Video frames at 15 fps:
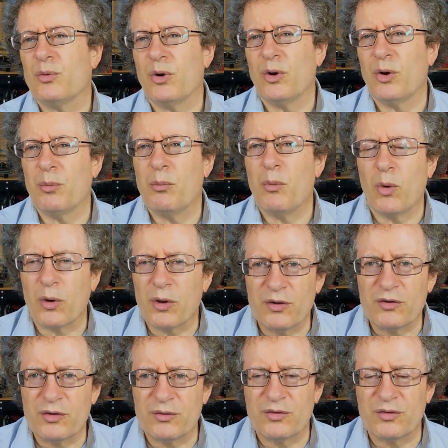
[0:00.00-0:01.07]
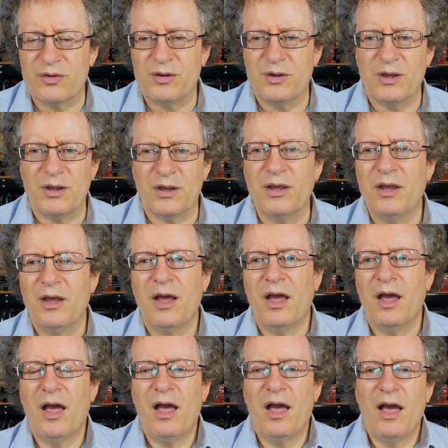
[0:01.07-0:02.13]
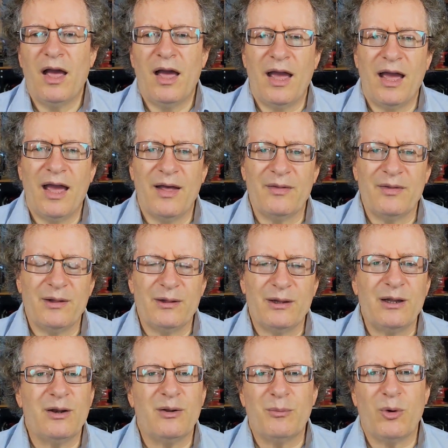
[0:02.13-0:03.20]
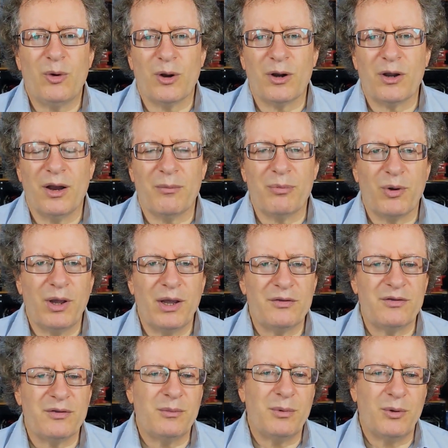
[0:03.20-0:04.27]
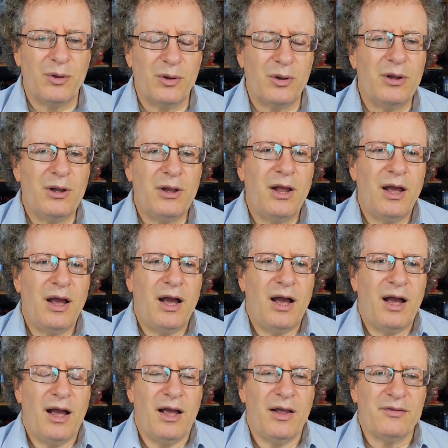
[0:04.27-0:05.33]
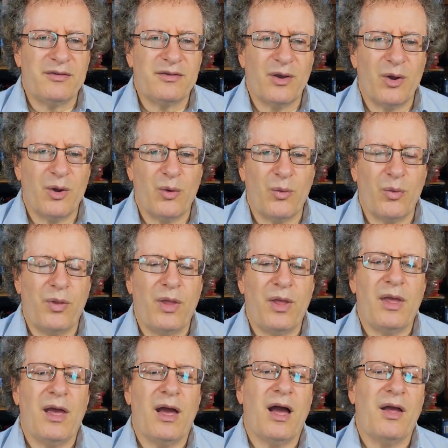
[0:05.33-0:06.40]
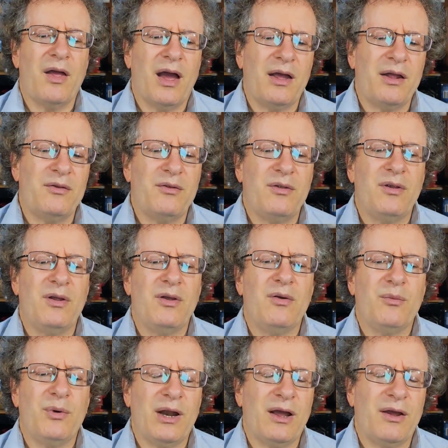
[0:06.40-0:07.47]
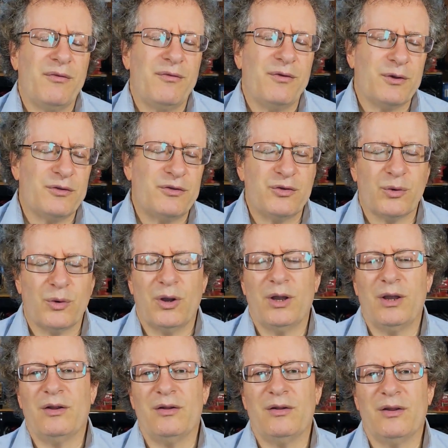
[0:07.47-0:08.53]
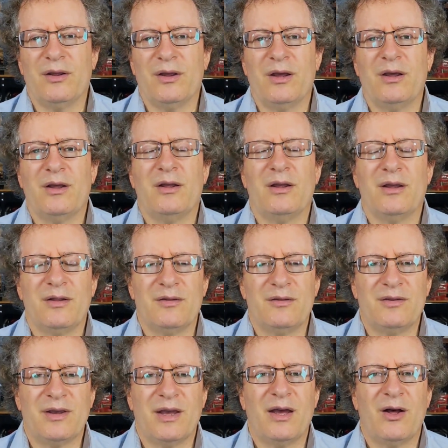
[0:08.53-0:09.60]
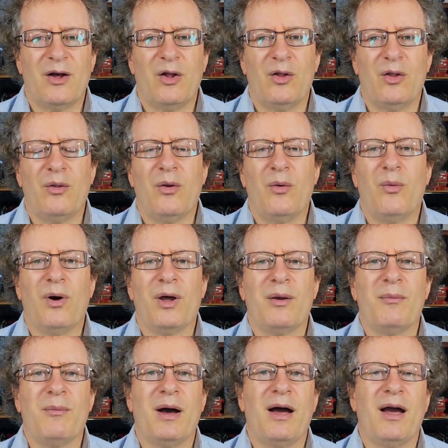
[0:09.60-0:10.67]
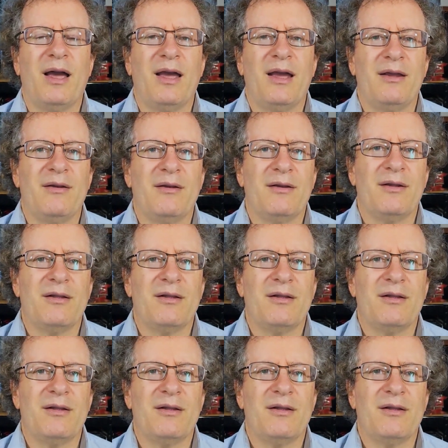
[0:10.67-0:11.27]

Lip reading: were more interesting and a little more comprehensible. And so when I first joined Intel, one of my